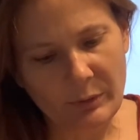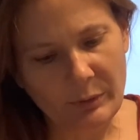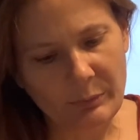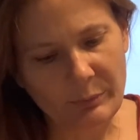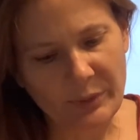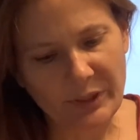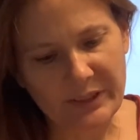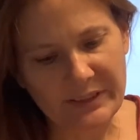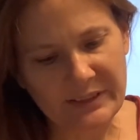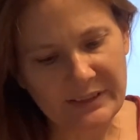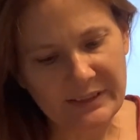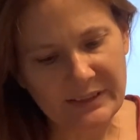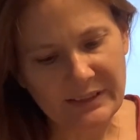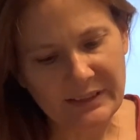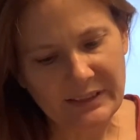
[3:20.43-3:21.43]
But
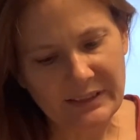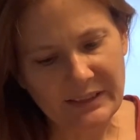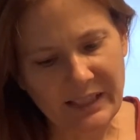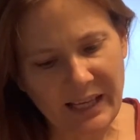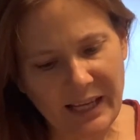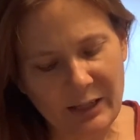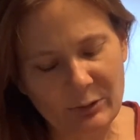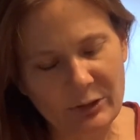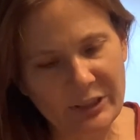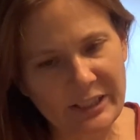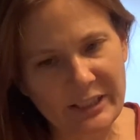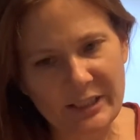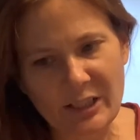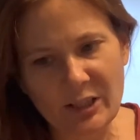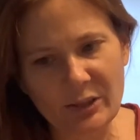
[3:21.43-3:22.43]
how could
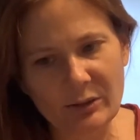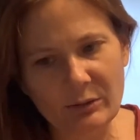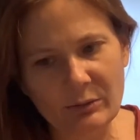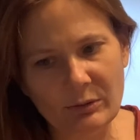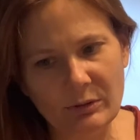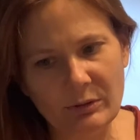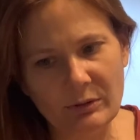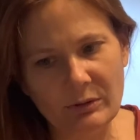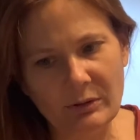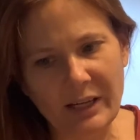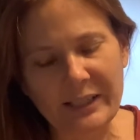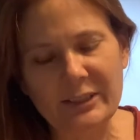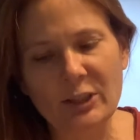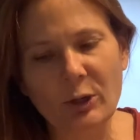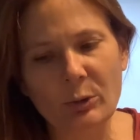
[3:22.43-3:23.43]
he know? I
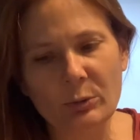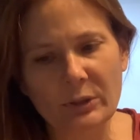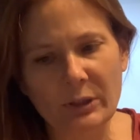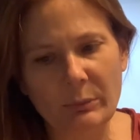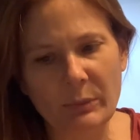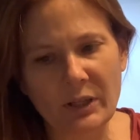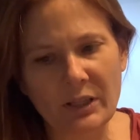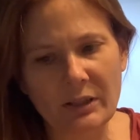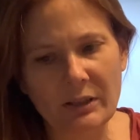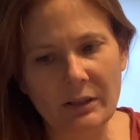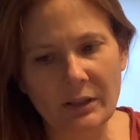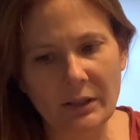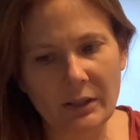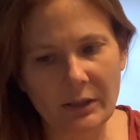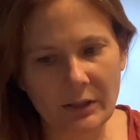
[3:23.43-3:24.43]
told him.
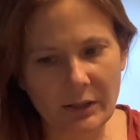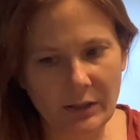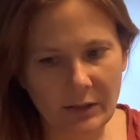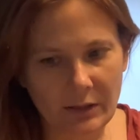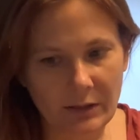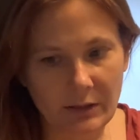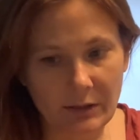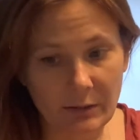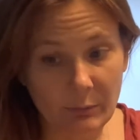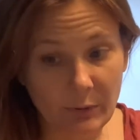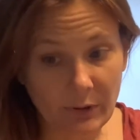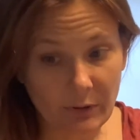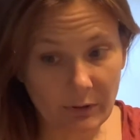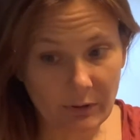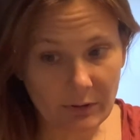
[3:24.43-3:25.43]

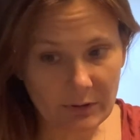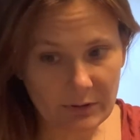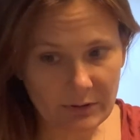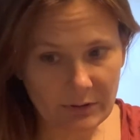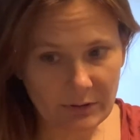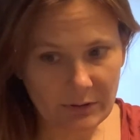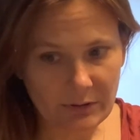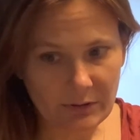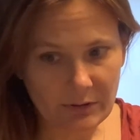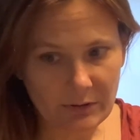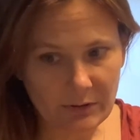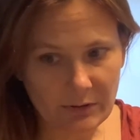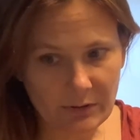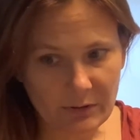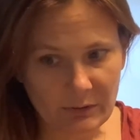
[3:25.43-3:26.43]
Pause.
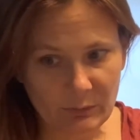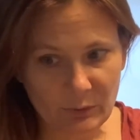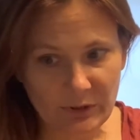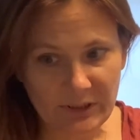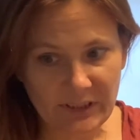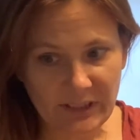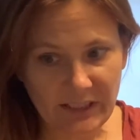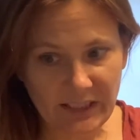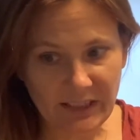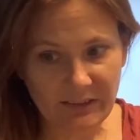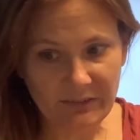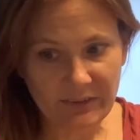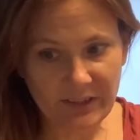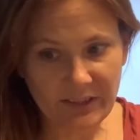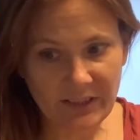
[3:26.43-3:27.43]
Would to
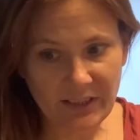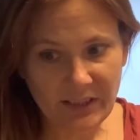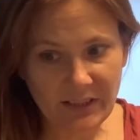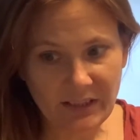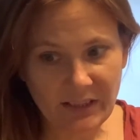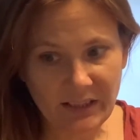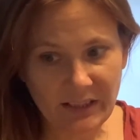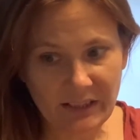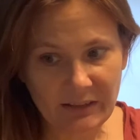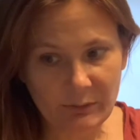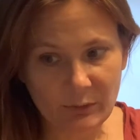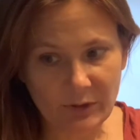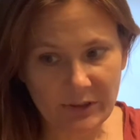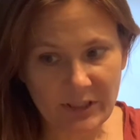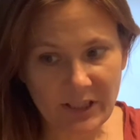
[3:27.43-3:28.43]
heaven he
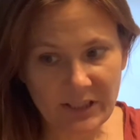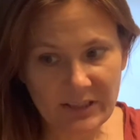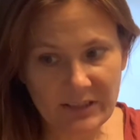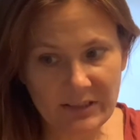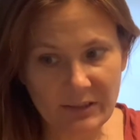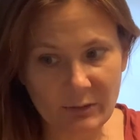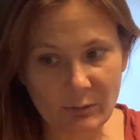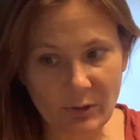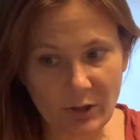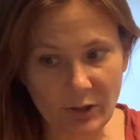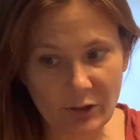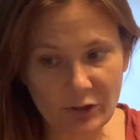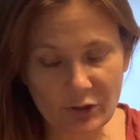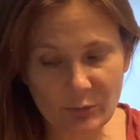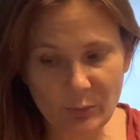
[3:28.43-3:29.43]
were not so
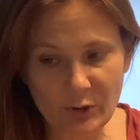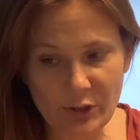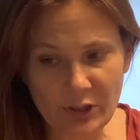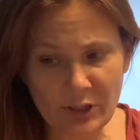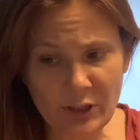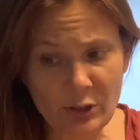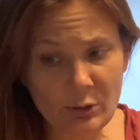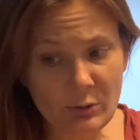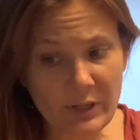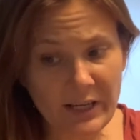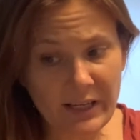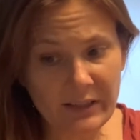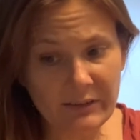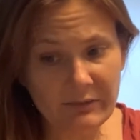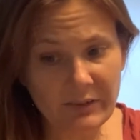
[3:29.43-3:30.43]
harsh with you,
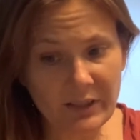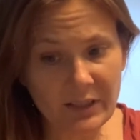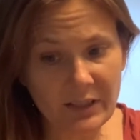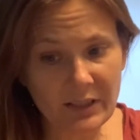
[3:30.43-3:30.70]
Ava?